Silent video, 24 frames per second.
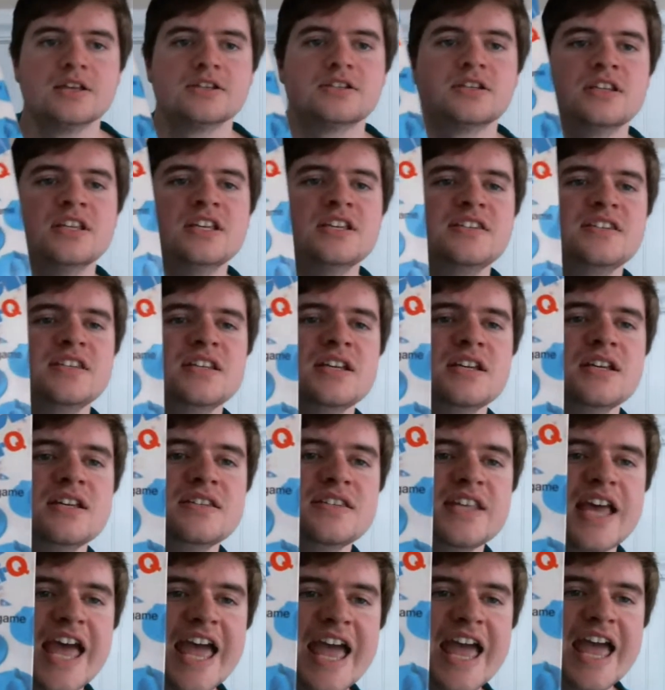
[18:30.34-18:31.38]
So this
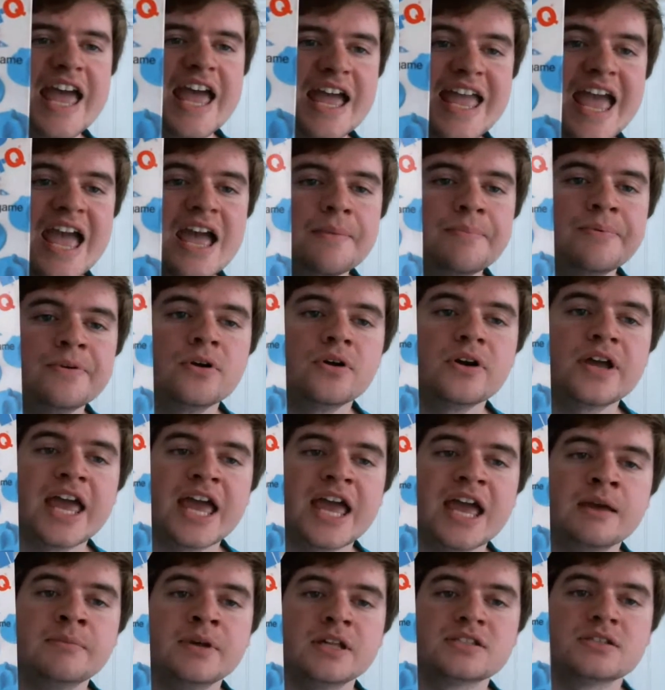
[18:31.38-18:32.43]
is a Gabriel
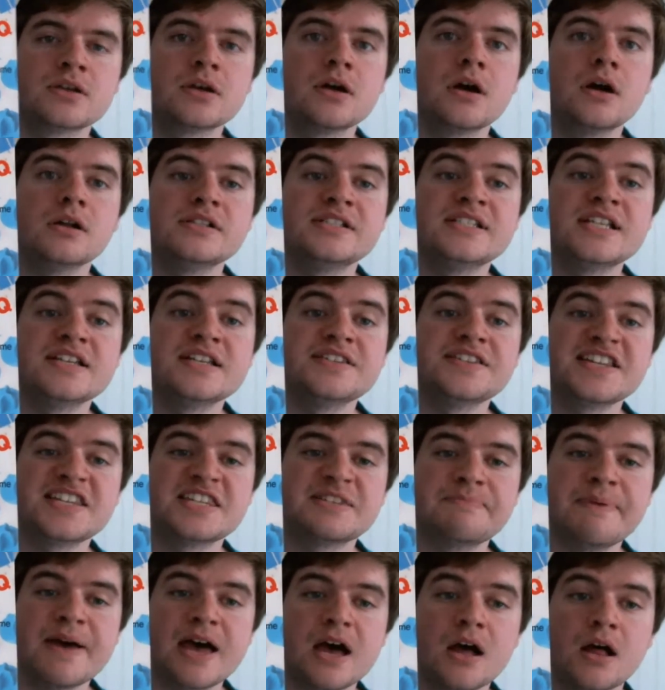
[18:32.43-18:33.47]
game. It's called Dizzy
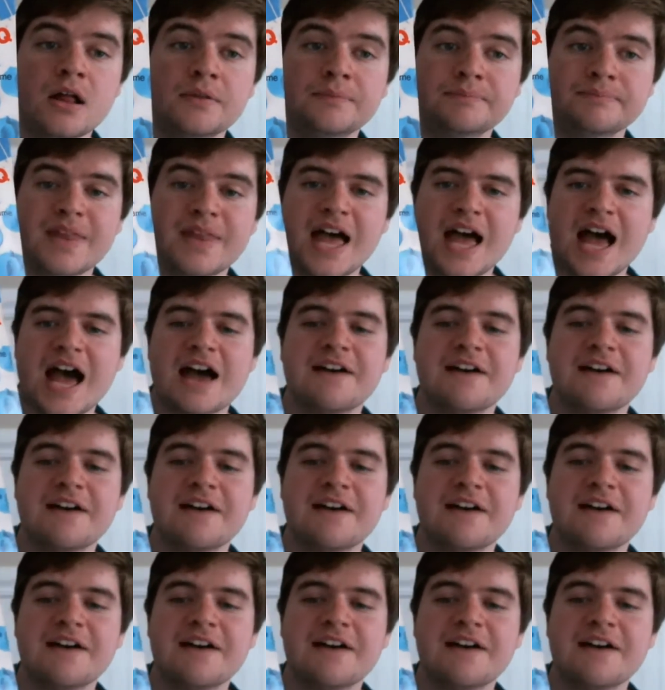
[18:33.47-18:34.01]
Spell.